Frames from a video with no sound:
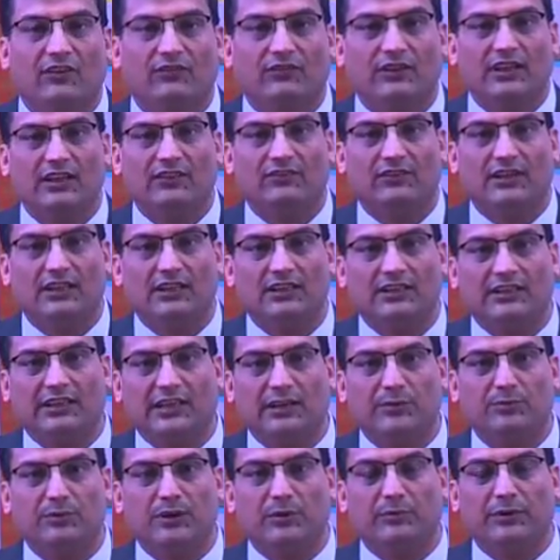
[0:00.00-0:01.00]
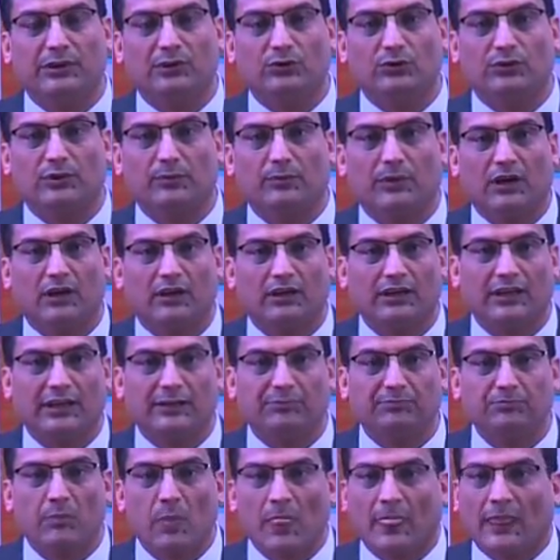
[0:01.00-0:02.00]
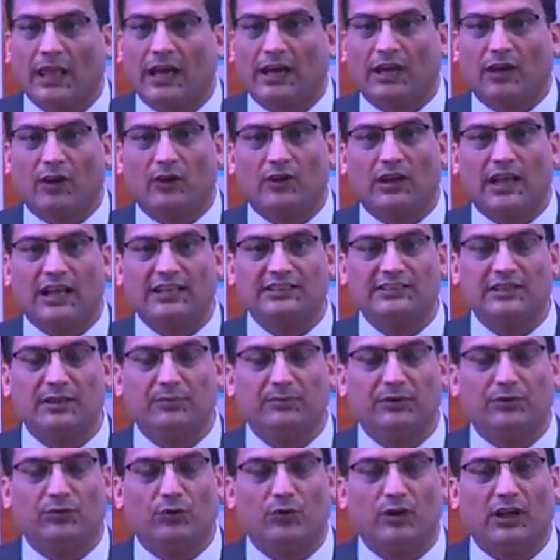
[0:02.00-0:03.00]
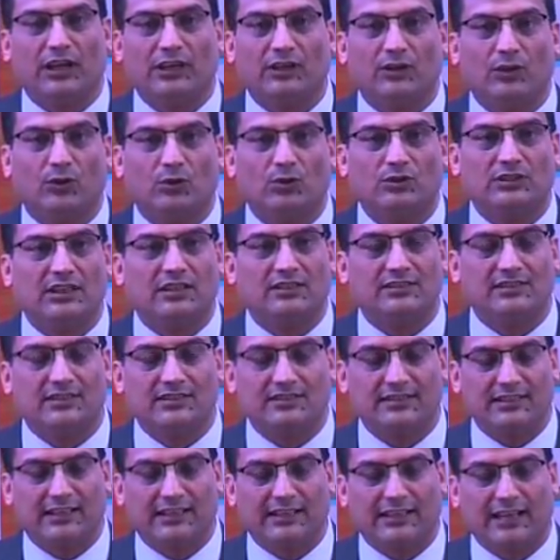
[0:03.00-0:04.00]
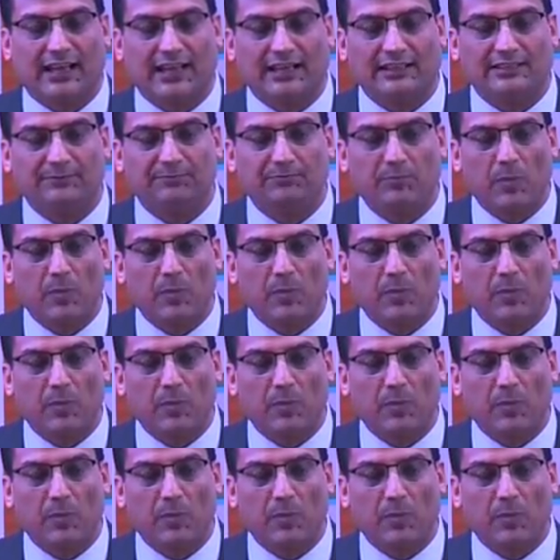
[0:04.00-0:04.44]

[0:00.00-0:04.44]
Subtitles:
will keep coming to the market. Now, lastly, before I close, I'll just say that